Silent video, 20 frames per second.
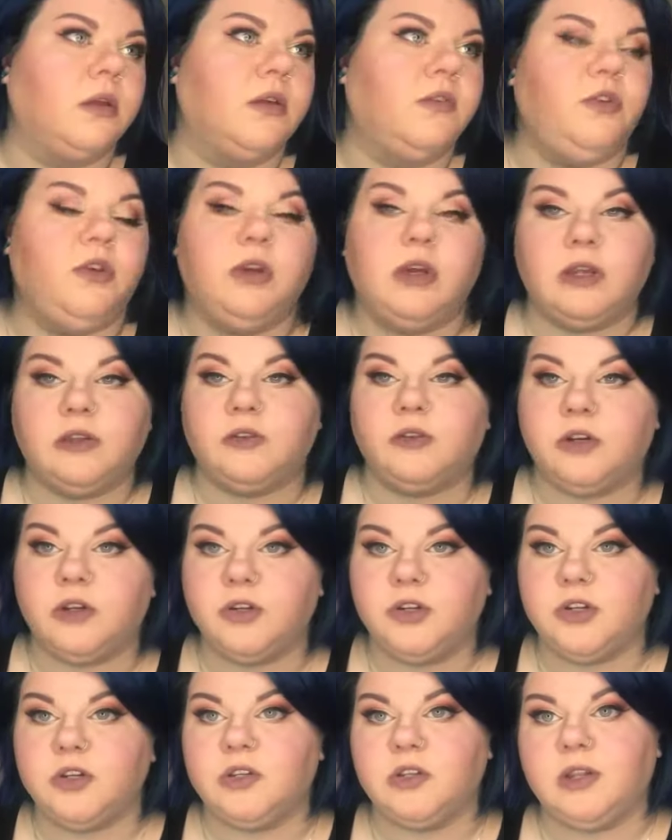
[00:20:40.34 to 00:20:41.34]
if you guys are
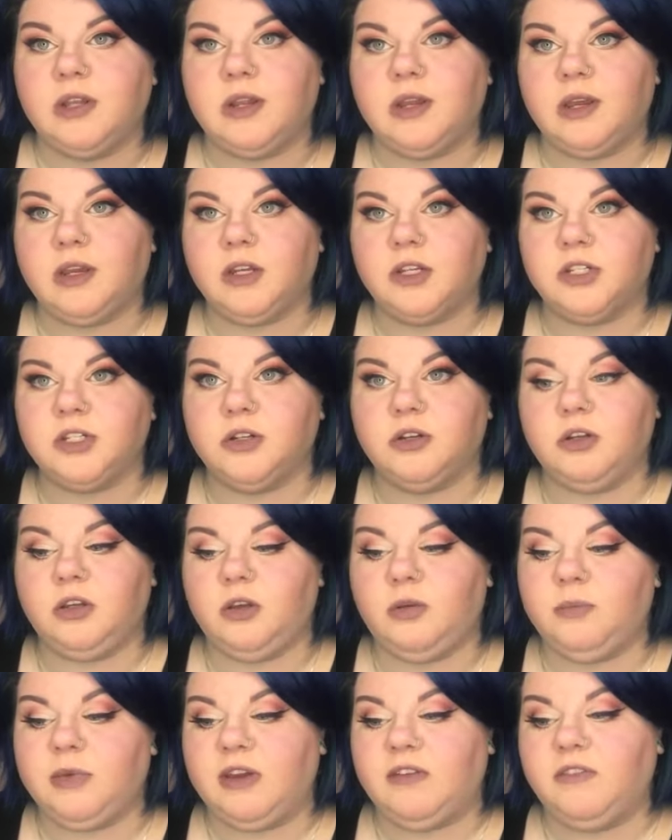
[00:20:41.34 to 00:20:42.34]
interested, I can show
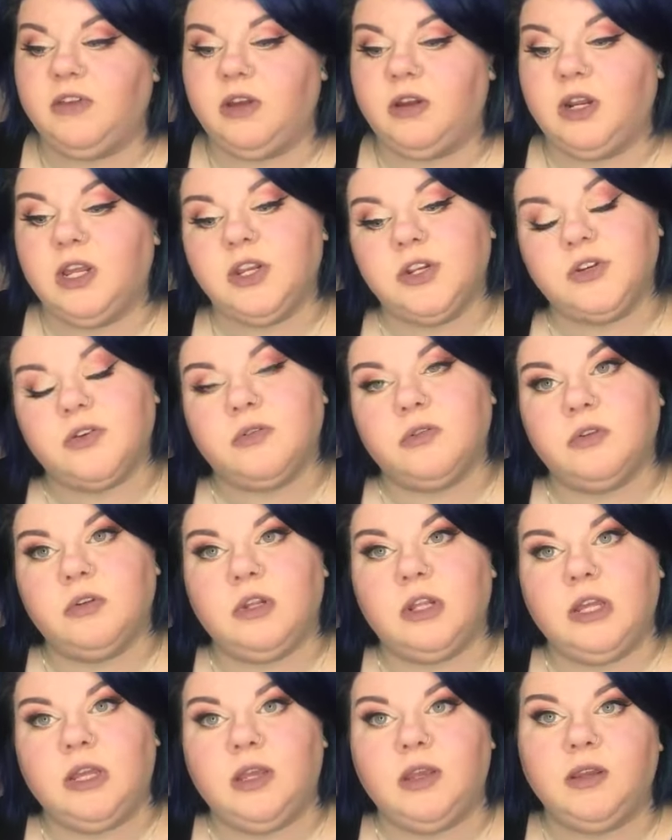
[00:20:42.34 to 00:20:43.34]
you my foundation
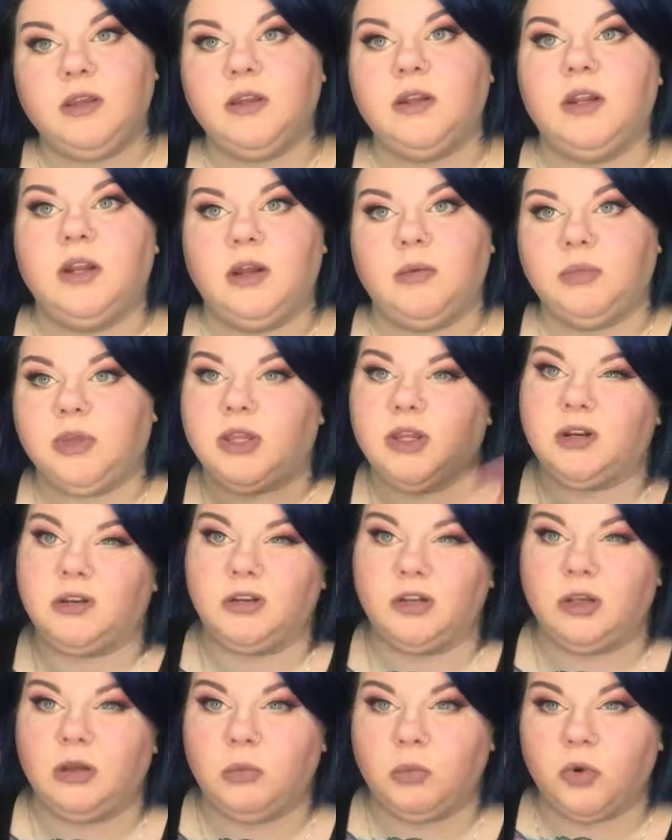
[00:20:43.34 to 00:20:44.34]
routine, and I plan on
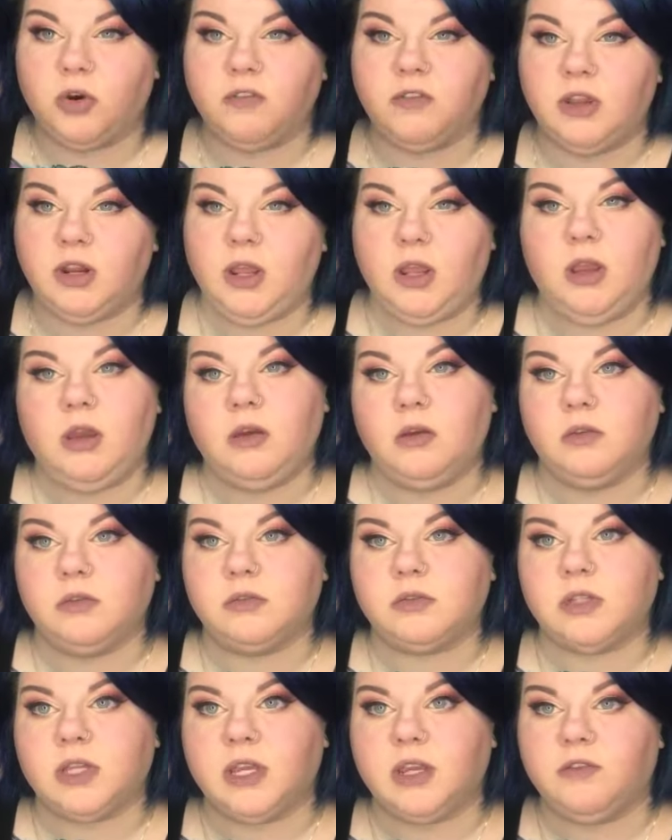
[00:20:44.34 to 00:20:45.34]
doing more
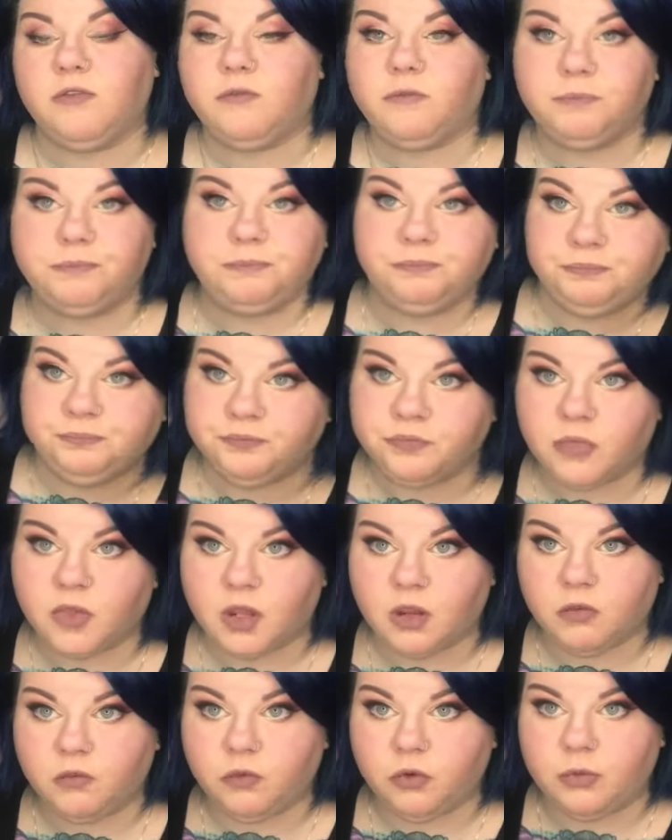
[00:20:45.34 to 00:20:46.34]
videos, like
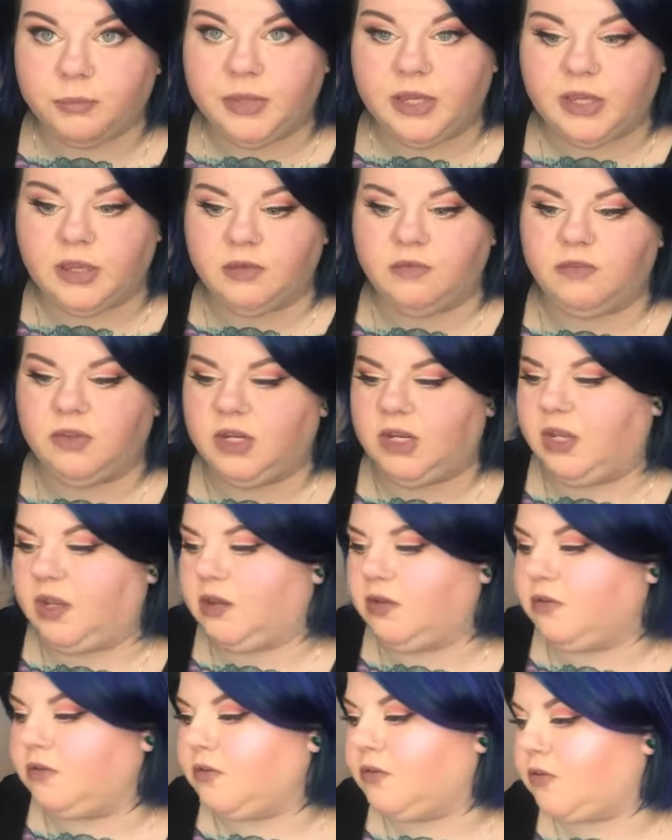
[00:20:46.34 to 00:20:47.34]
full makeup
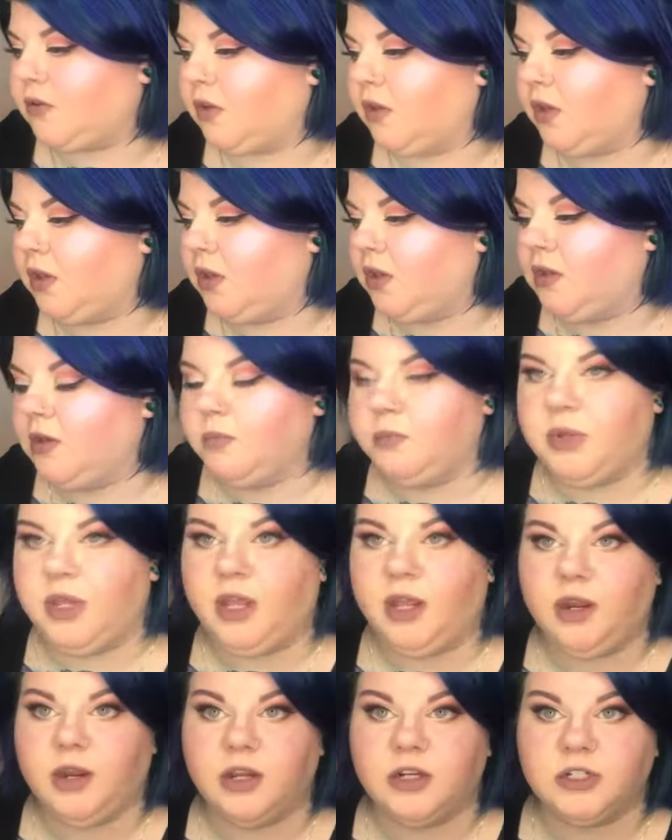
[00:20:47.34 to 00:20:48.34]
videos,
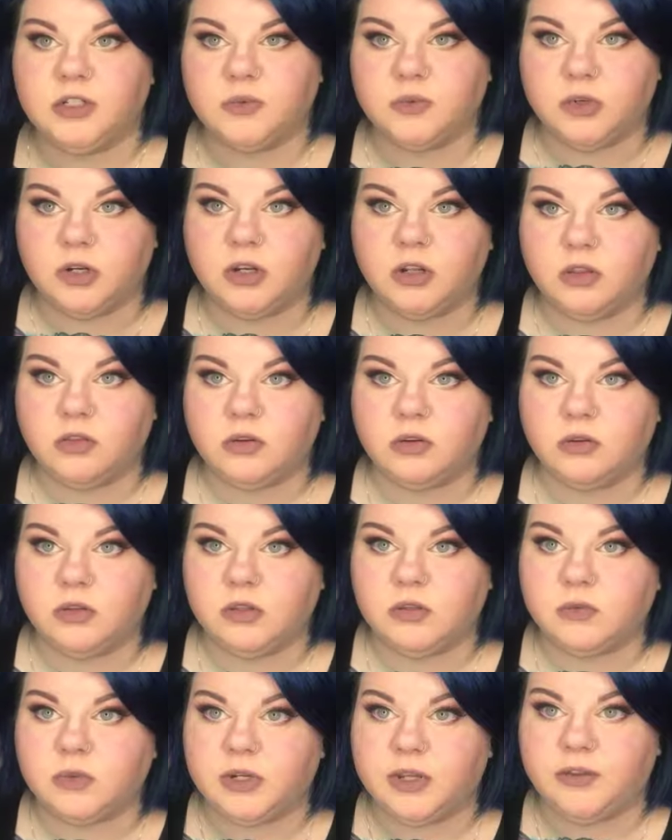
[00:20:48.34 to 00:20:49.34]
but I just wanted to throw
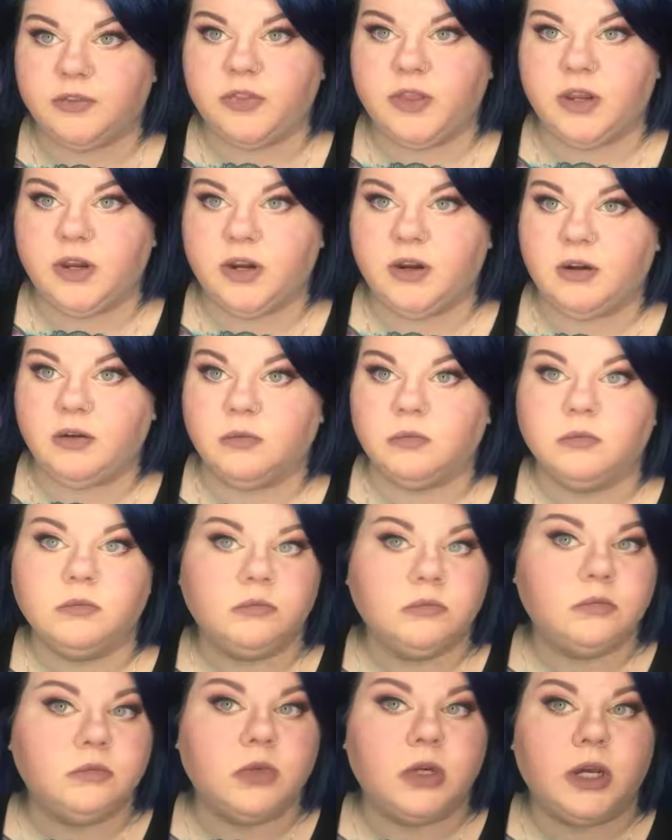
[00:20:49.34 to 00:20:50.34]
this one out there
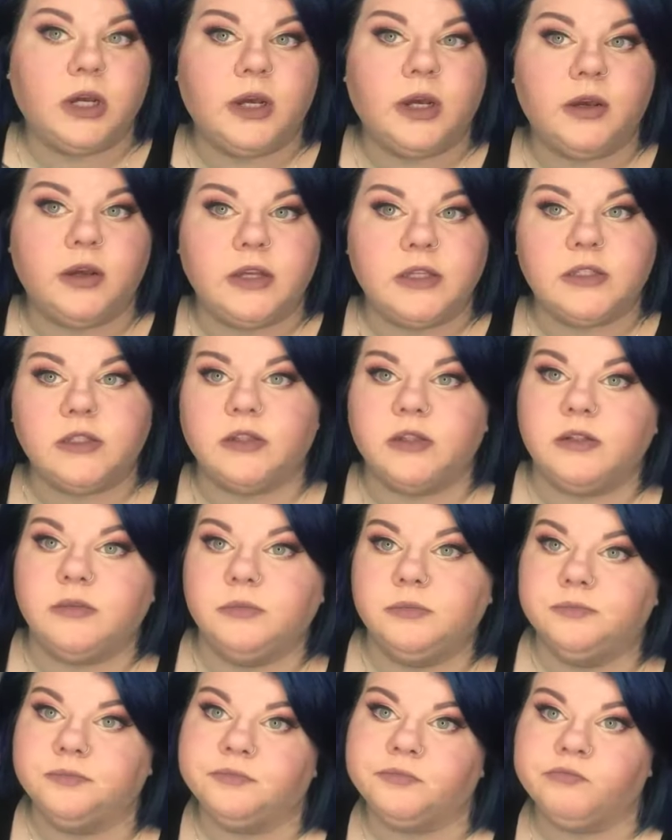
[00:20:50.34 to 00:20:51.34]
as a
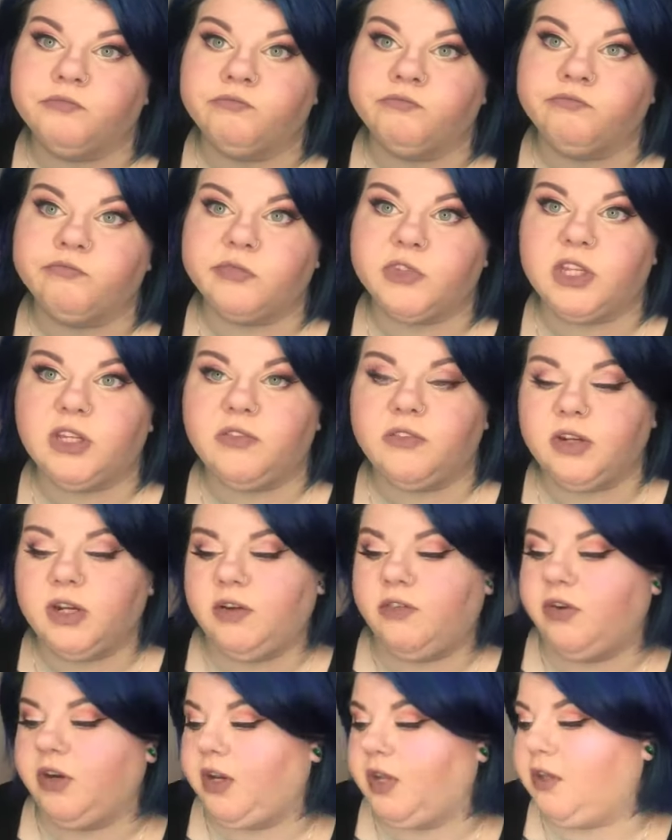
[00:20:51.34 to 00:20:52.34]
kind of an
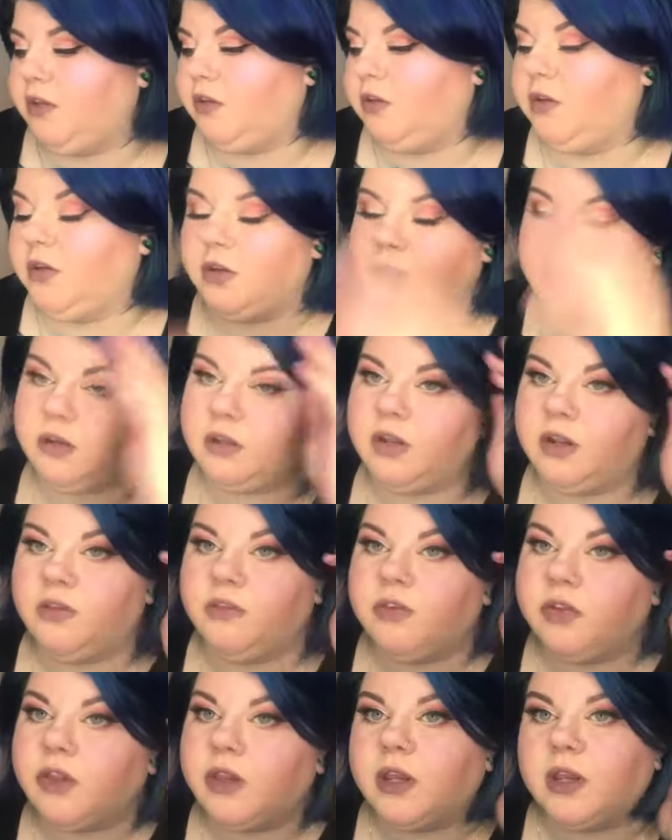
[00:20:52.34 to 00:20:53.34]
everyday look, and I
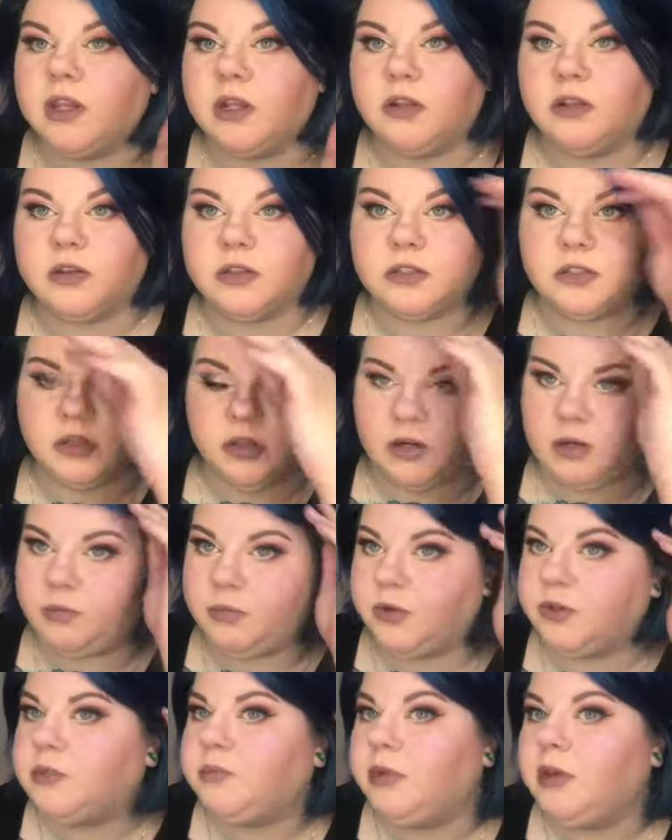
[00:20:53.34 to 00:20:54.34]
feel like it looks good on
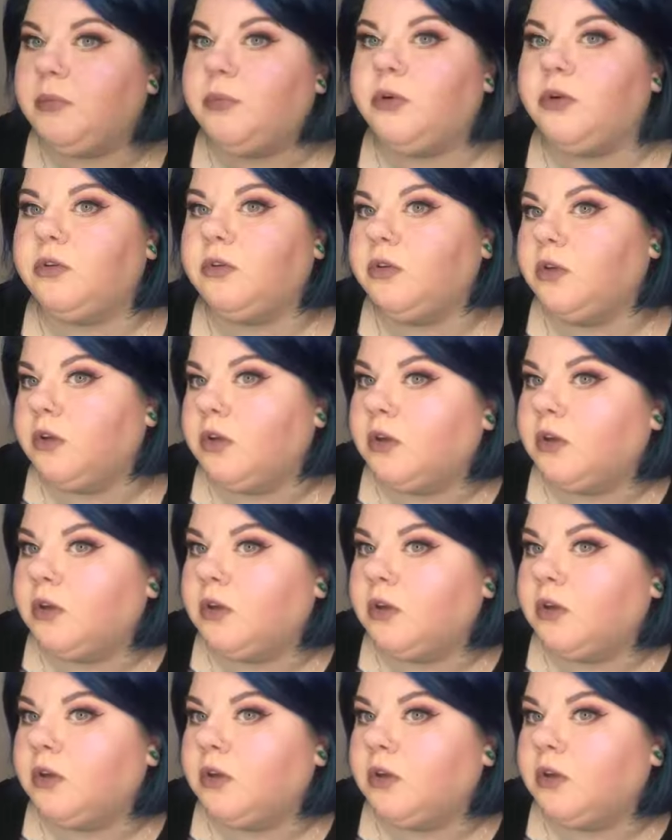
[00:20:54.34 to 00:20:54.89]
most people.